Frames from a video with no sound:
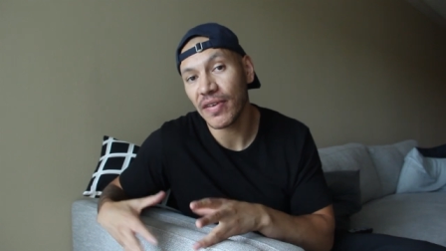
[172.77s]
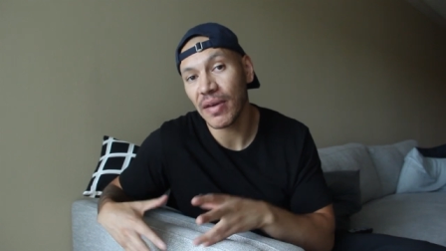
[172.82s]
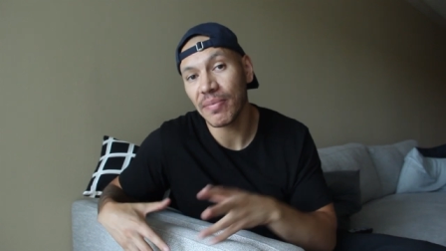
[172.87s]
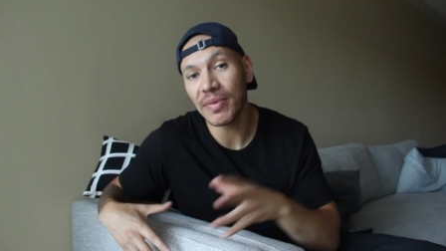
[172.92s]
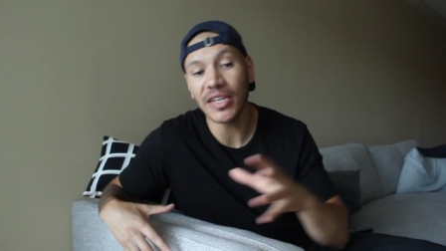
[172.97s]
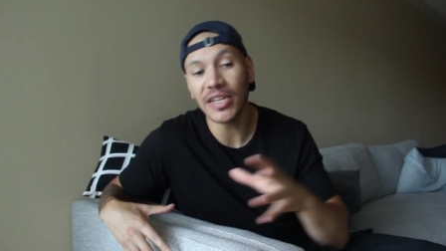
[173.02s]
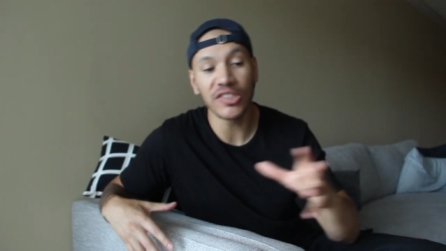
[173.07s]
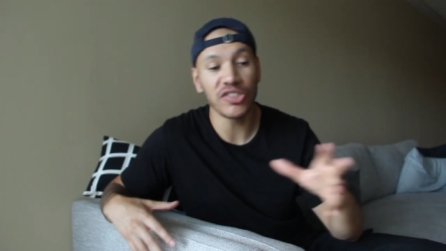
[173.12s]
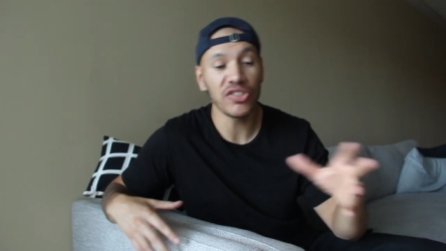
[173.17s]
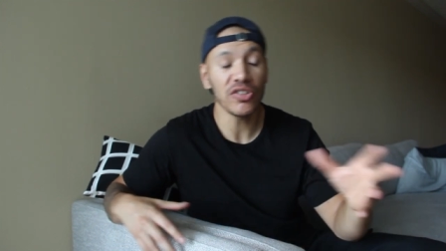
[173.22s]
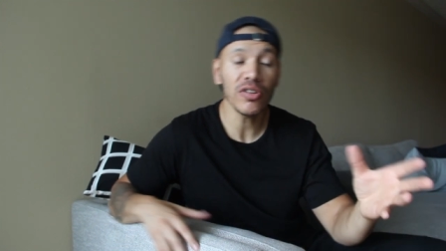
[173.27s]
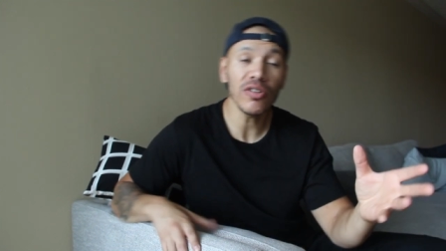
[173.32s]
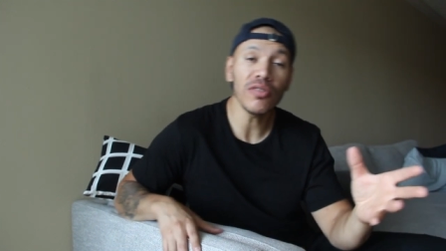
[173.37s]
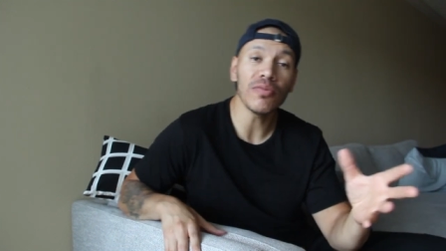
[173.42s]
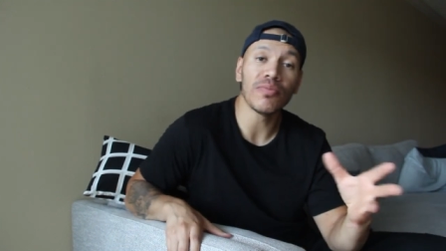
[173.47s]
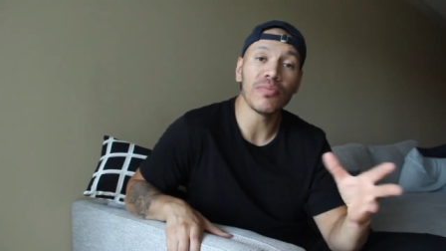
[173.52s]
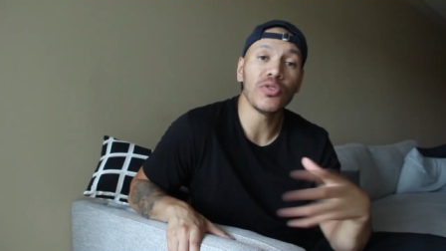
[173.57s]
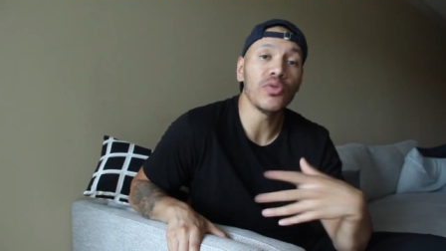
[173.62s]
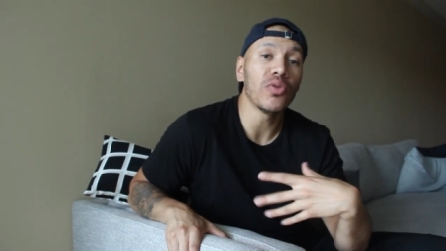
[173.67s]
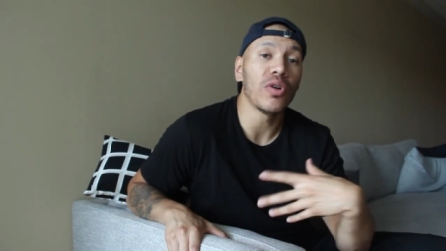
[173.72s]
fat because you
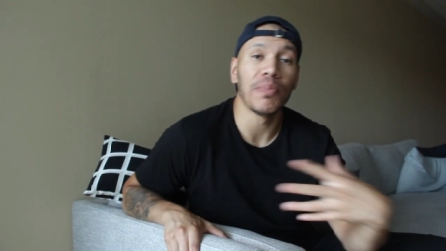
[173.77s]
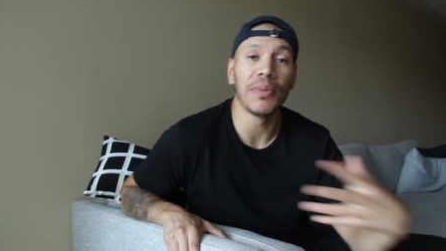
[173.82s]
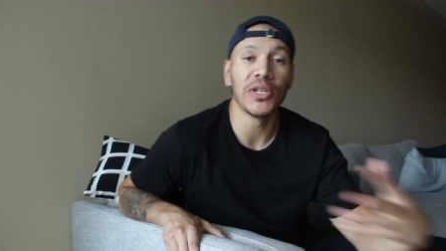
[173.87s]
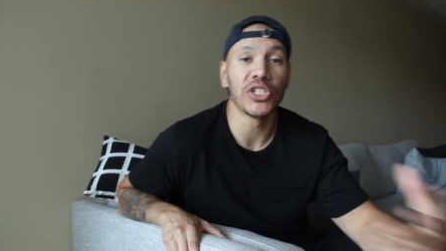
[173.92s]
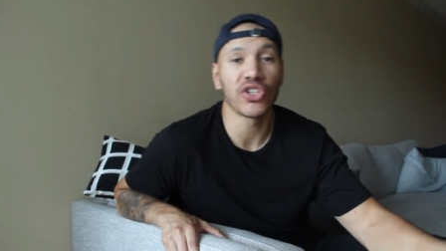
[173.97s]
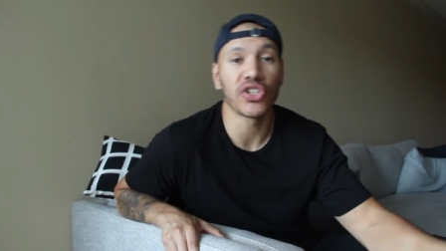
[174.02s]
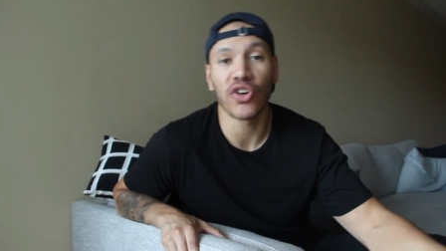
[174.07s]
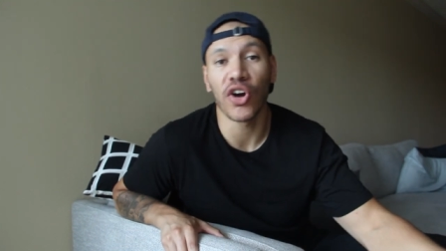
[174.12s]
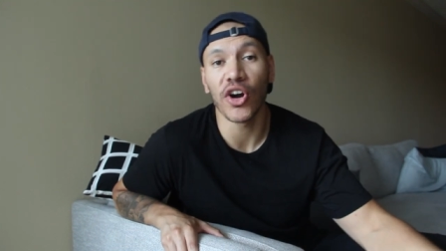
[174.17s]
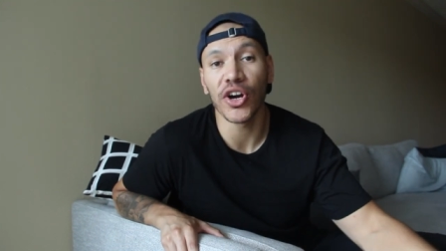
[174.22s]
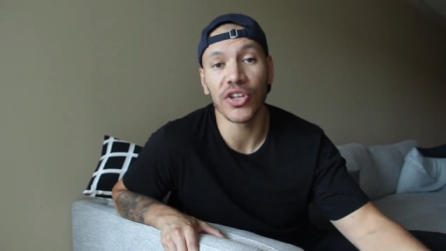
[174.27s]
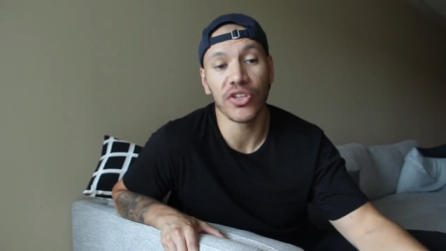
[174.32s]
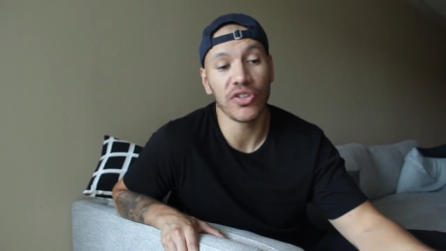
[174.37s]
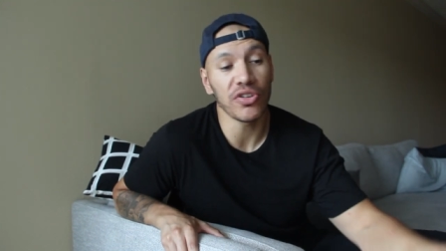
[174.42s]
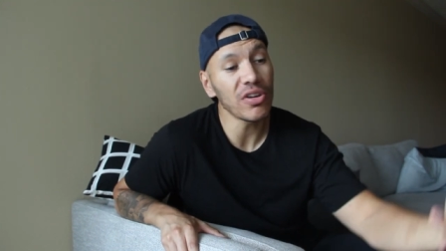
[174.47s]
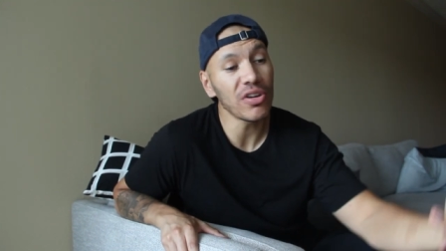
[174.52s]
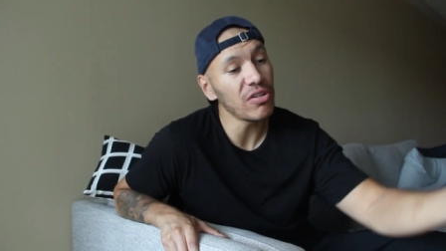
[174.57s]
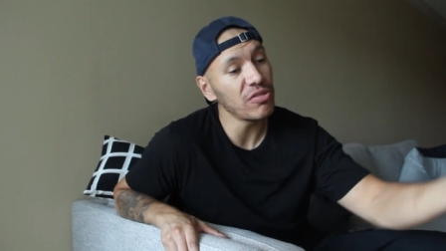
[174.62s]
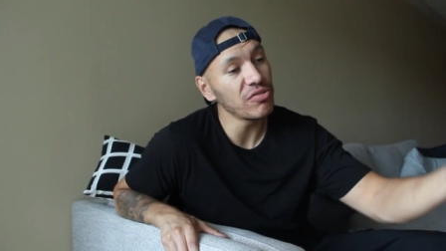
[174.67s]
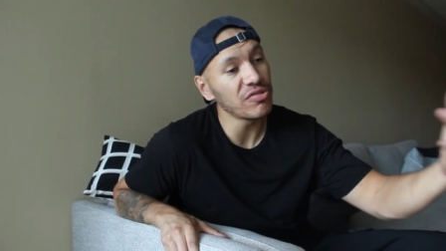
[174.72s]
could do a bunch of cardio,
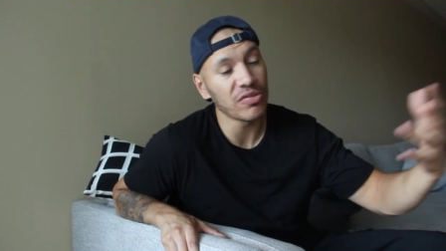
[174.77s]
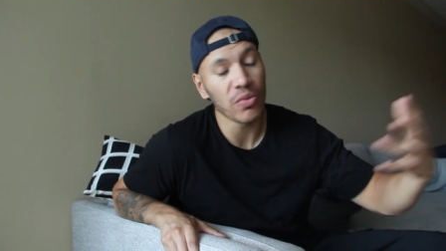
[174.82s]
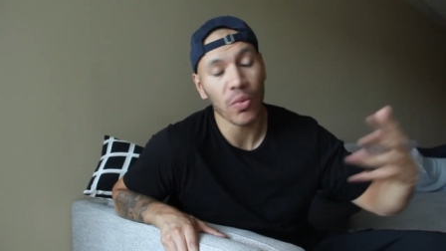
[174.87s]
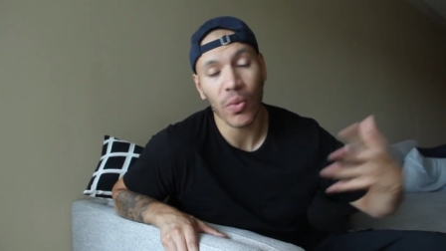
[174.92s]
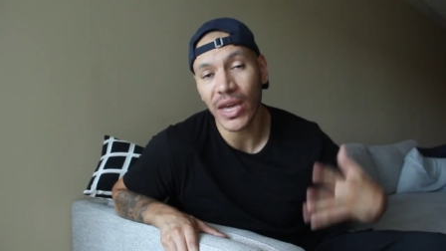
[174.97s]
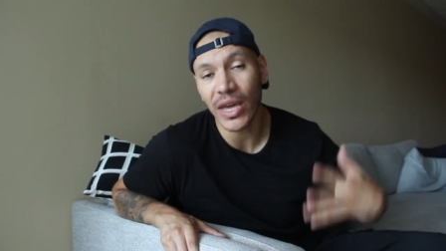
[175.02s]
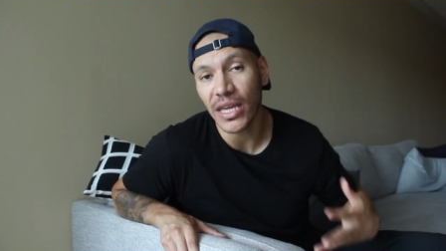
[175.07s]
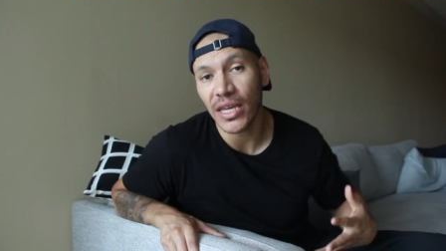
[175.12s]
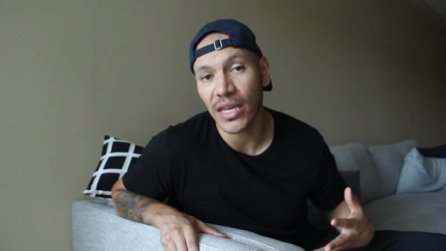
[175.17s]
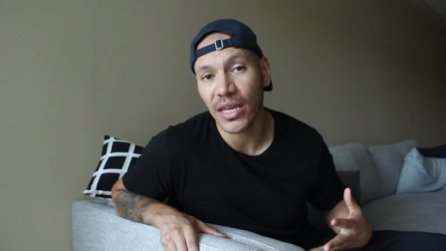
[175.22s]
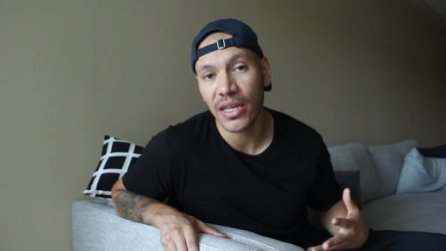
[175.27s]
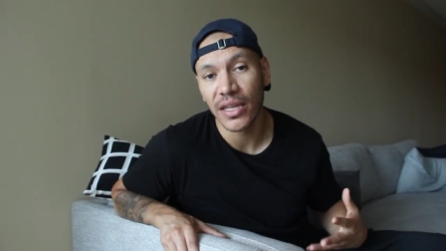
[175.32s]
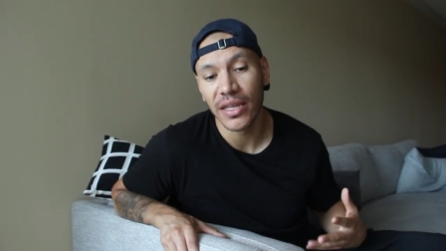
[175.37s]
you could lose weight,